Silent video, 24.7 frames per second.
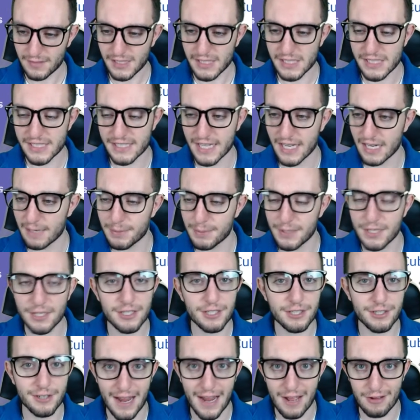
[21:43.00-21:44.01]
It's got a
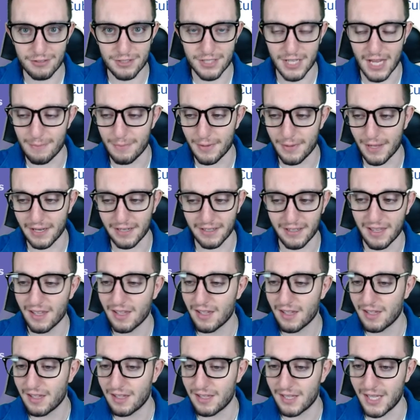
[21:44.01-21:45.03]
pure ground typing.
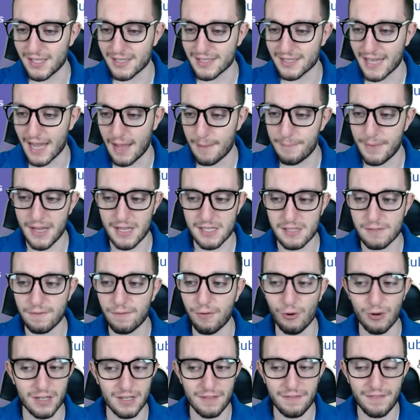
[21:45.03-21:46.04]
It's got base
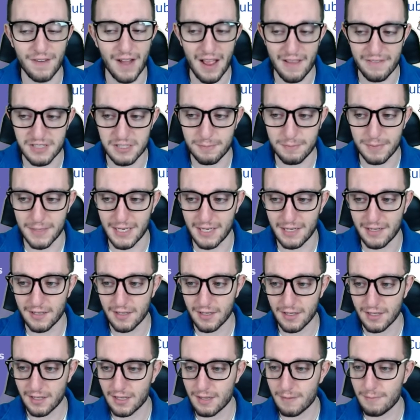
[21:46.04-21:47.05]
45 speed,
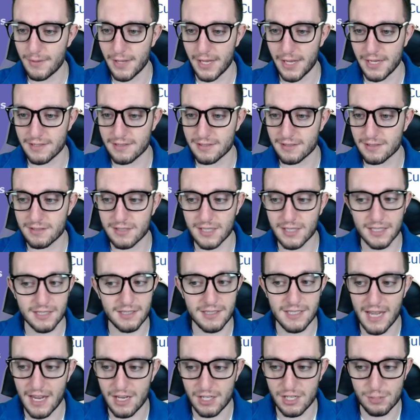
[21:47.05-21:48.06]
base
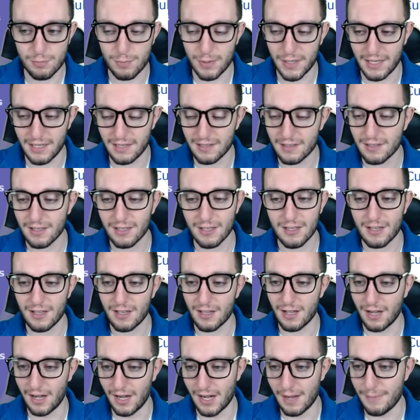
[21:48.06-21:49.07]
60 HP,
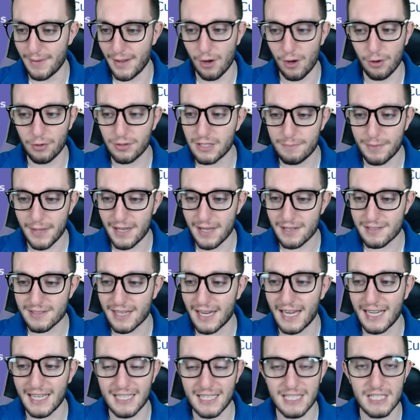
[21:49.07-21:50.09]
but only
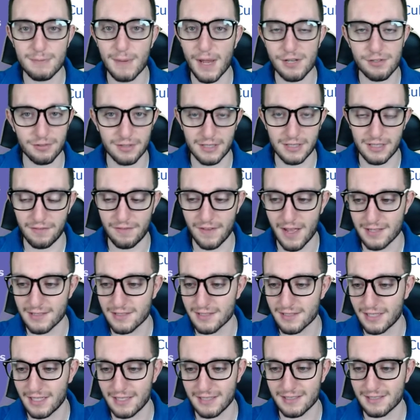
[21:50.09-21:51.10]
base 80 special
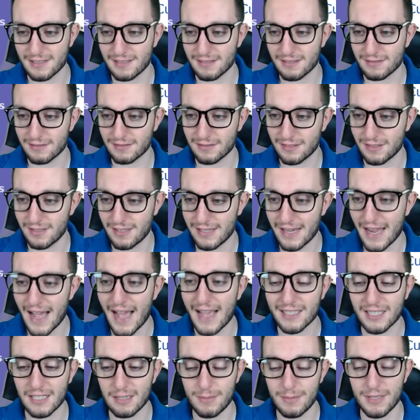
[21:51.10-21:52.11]
defense. It's
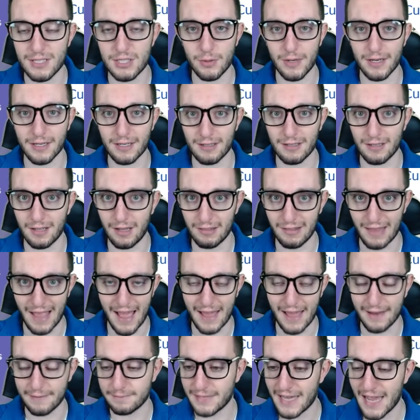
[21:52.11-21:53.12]
not going to be doing a
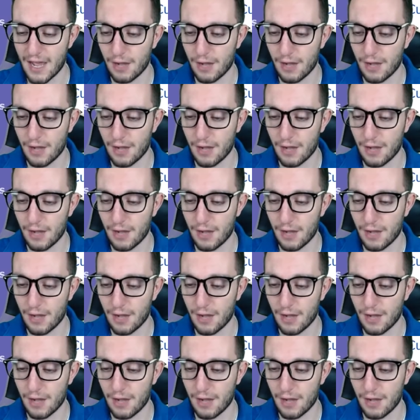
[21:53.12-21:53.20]
lot.